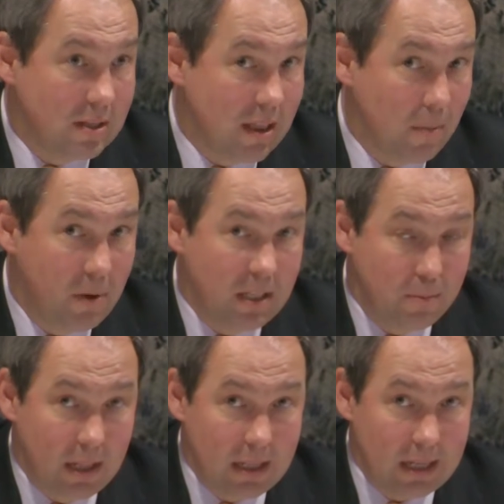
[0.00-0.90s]
in the peace
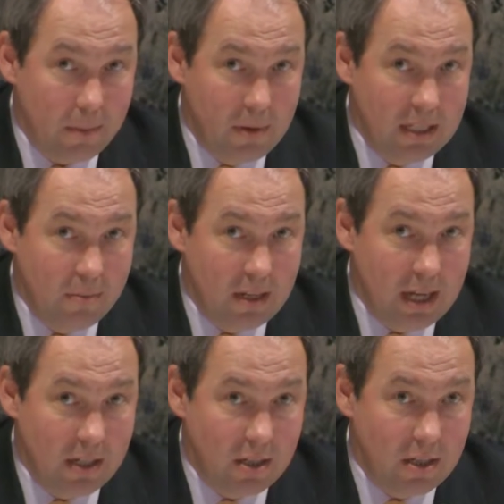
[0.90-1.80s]
building and peace
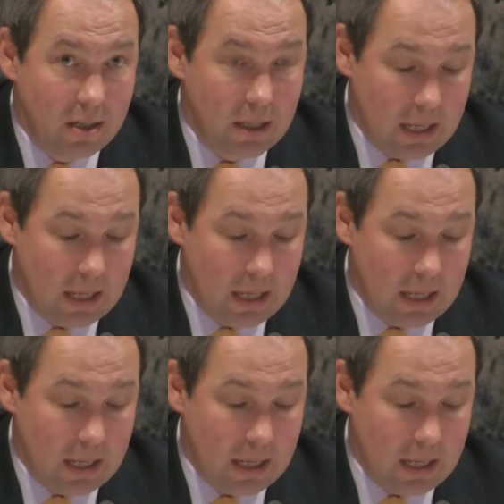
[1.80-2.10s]
mediation